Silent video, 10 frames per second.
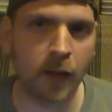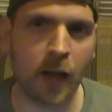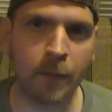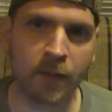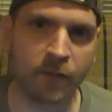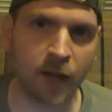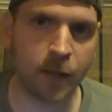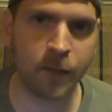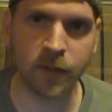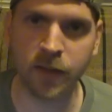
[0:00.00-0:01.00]
I've been
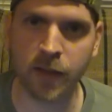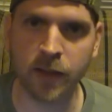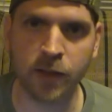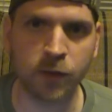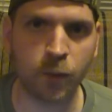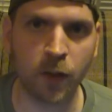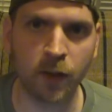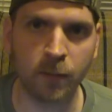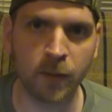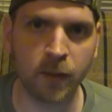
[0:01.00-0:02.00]
vaping 6 and
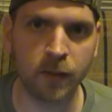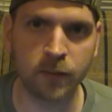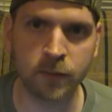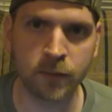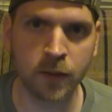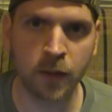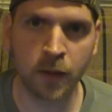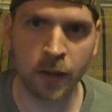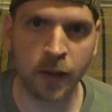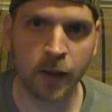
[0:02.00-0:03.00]
12 mil
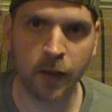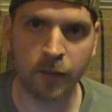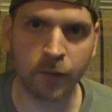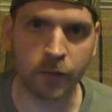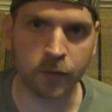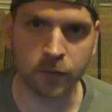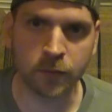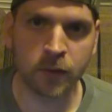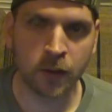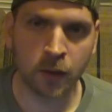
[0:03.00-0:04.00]
here for
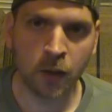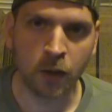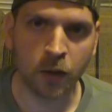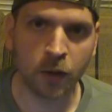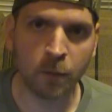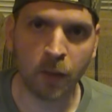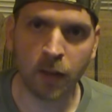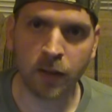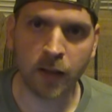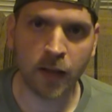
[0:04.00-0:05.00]
a good
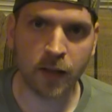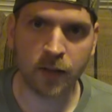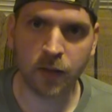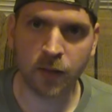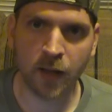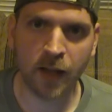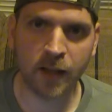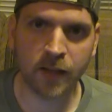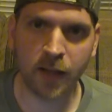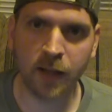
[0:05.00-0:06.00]
month now, so the
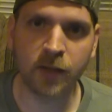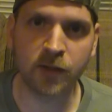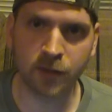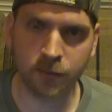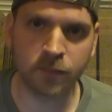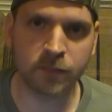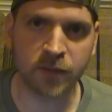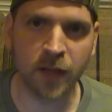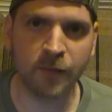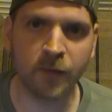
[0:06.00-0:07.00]
18's
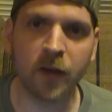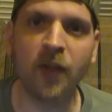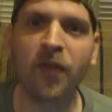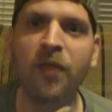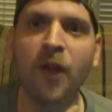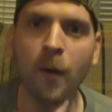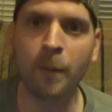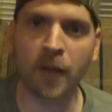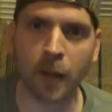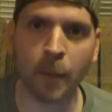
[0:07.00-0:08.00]
definitely
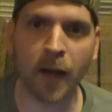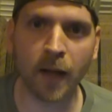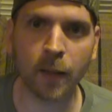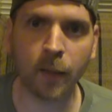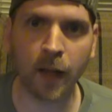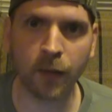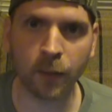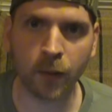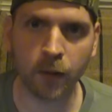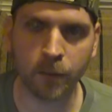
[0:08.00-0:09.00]
thumping the back of my
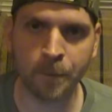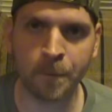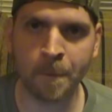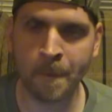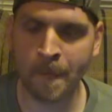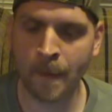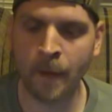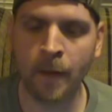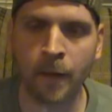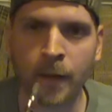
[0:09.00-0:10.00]
throat.
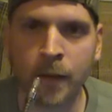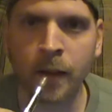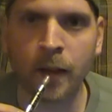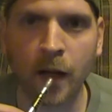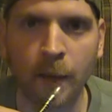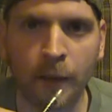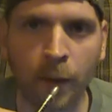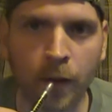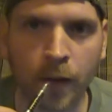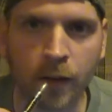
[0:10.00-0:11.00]
Now, let me
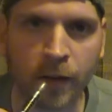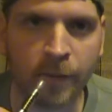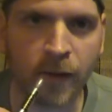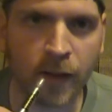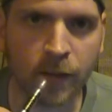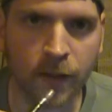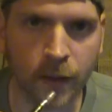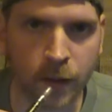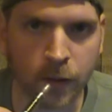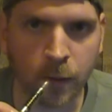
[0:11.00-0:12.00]
work on the flavor
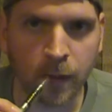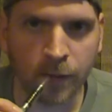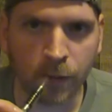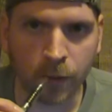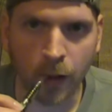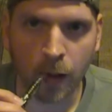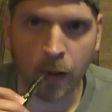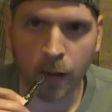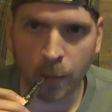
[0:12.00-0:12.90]
here a little bit for y'all.